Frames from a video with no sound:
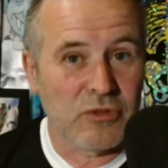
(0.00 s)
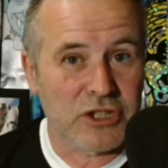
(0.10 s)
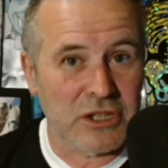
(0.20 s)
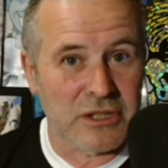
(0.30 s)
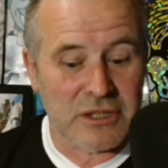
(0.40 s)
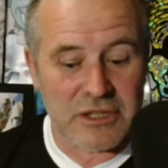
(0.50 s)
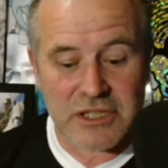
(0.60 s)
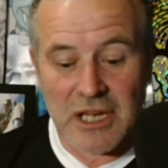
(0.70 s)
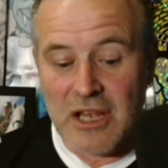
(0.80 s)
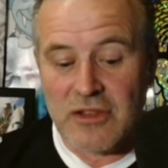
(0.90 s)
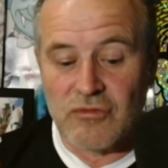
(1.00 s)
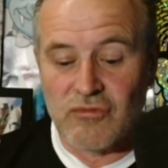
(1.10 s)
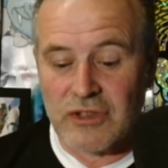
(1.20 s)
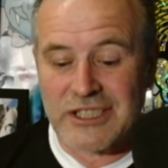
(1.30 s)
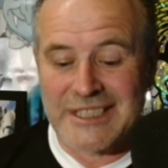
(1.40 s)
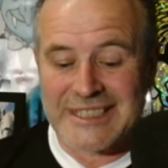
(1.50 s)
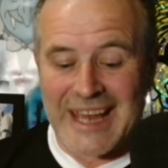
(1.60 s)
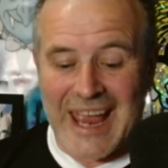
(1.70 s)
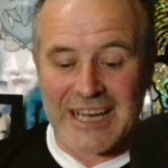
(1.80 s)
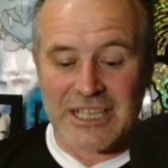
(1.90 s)
went back either, nor
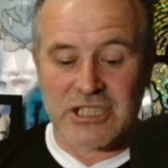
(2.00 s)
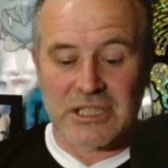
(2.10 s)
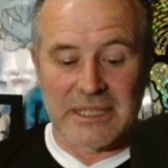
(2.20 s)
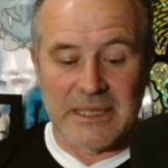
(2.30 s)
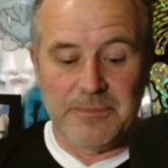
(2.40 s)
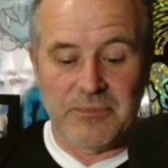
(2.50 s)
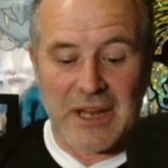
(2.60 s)
did the Russians.